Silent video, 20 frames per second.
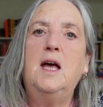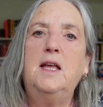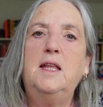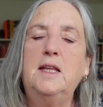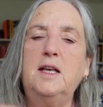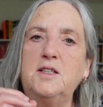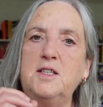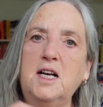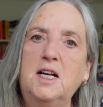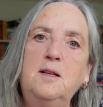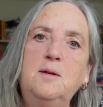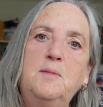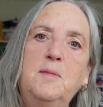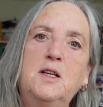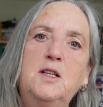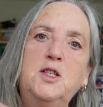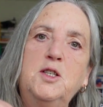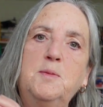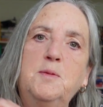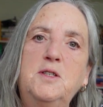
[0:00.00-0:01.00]
Now, talent
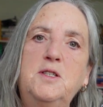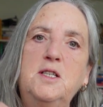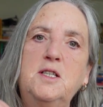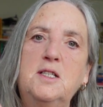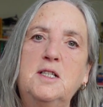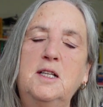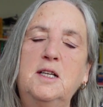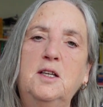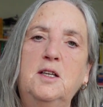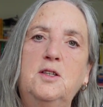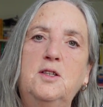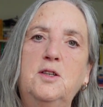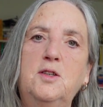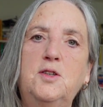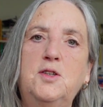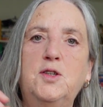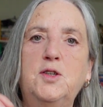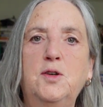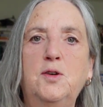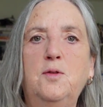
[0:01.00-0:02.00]
management is linked
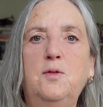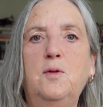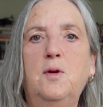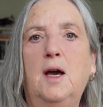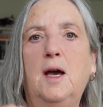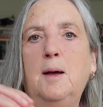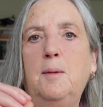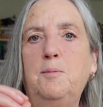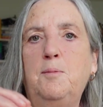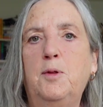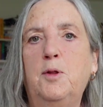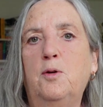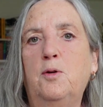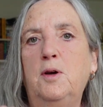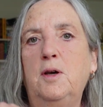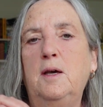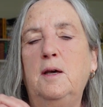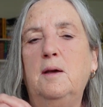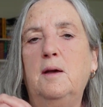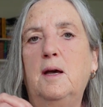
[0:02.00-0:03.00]
to
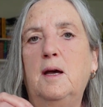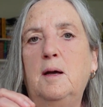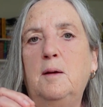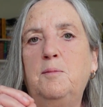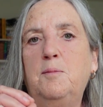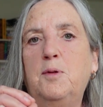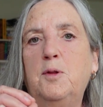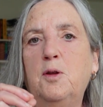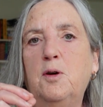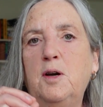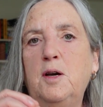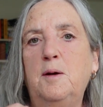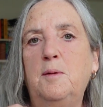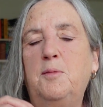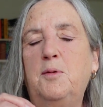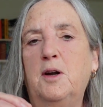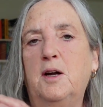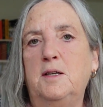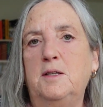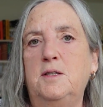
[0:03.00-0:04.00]
employer
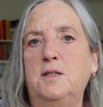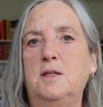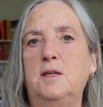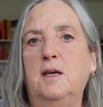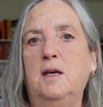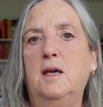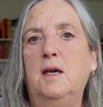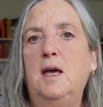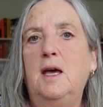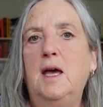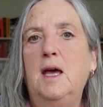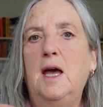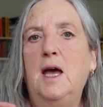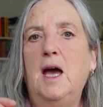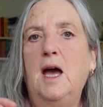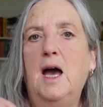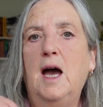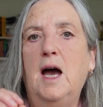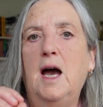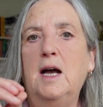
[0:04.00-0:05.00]
branding.
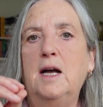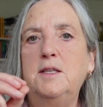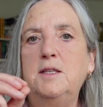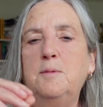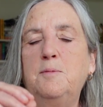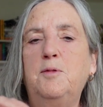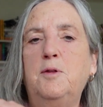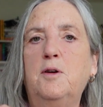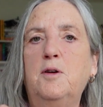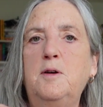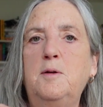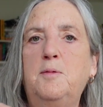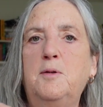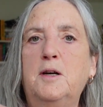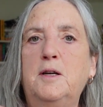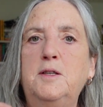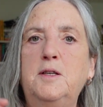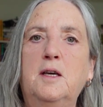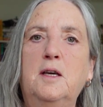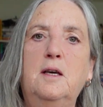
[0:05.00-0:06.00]
And employer
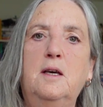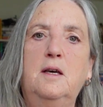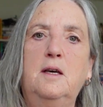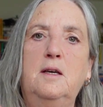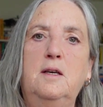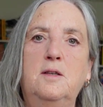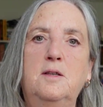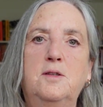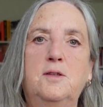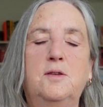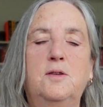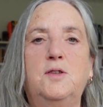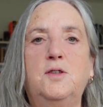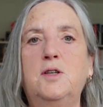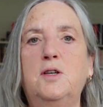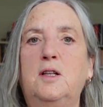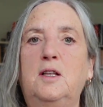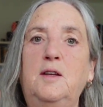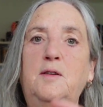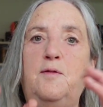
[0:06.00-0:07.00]
branding is
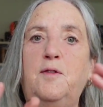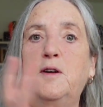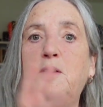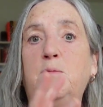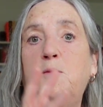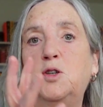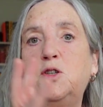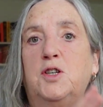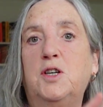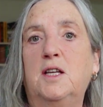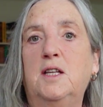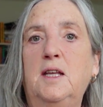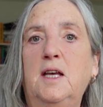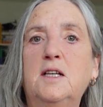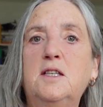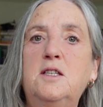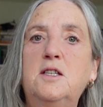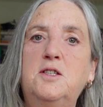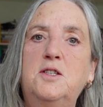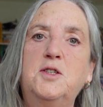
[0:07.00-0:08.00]
certainly very much
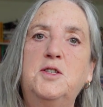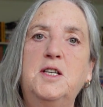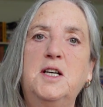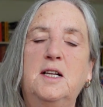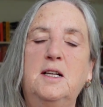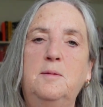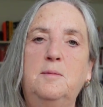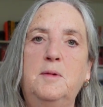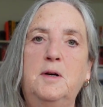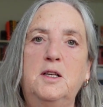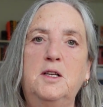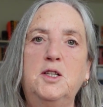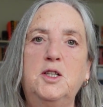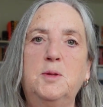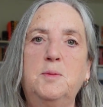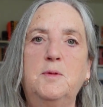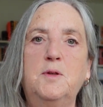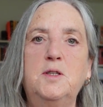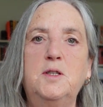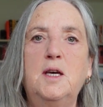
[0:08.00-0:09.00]
connected to talent
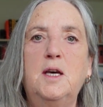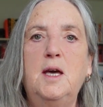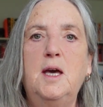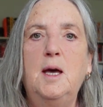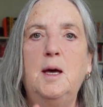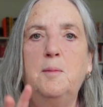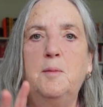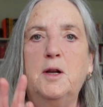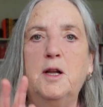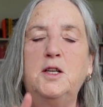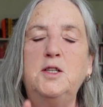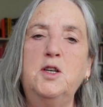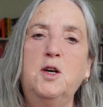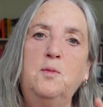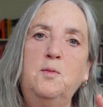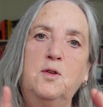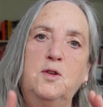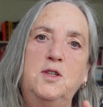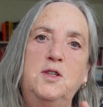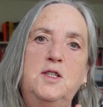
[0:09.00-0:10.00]
management, but I
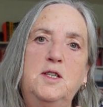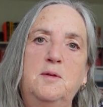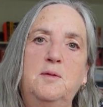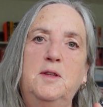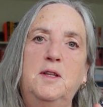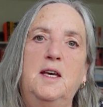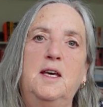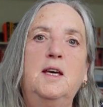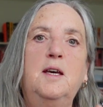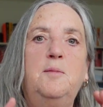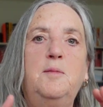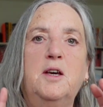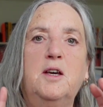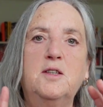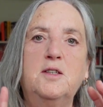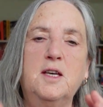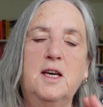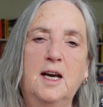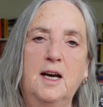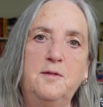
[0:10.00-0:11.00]
don't want to deal with it here
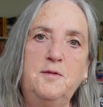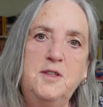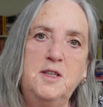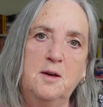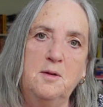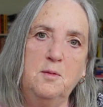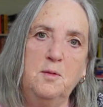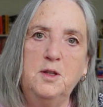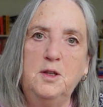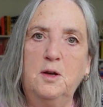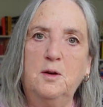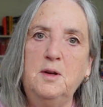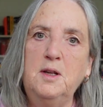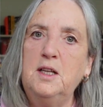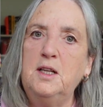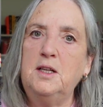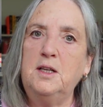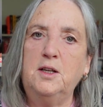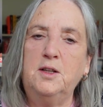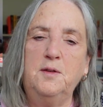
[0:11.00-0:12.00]
because I have dealt with it in
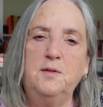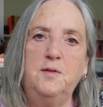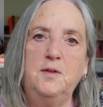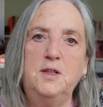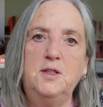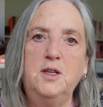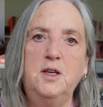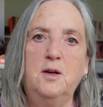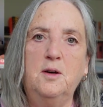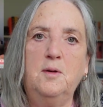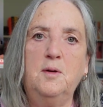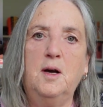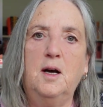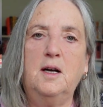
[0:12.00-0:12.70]
another video.